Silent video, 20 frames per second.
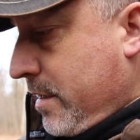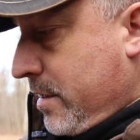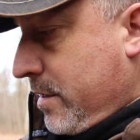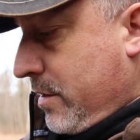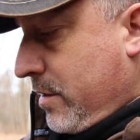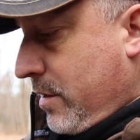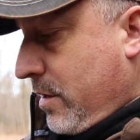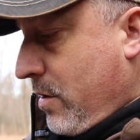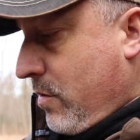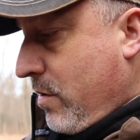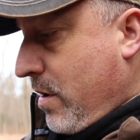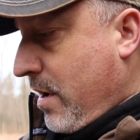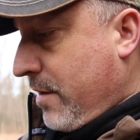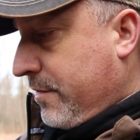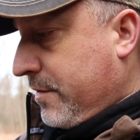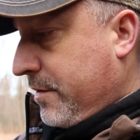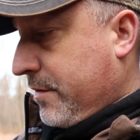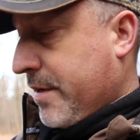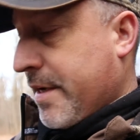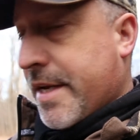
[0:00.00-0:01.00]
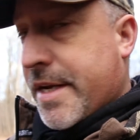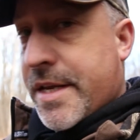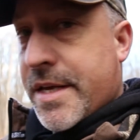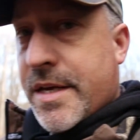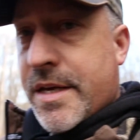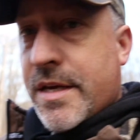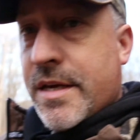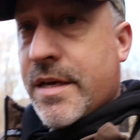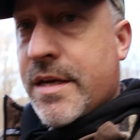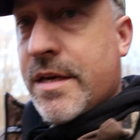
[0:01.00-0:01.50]
go off grid.
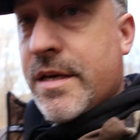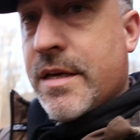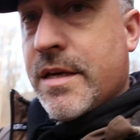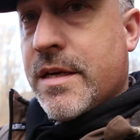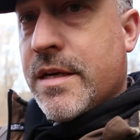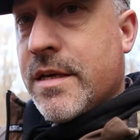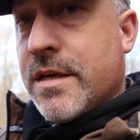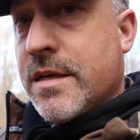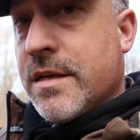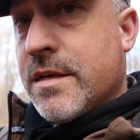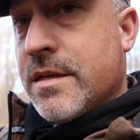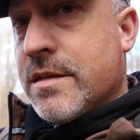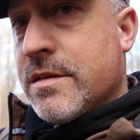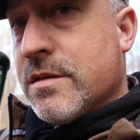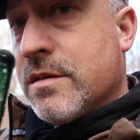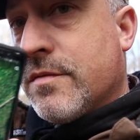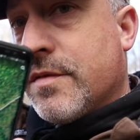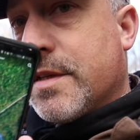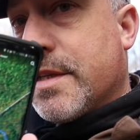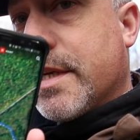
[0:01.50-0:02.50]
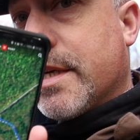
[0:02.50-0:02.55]
So if you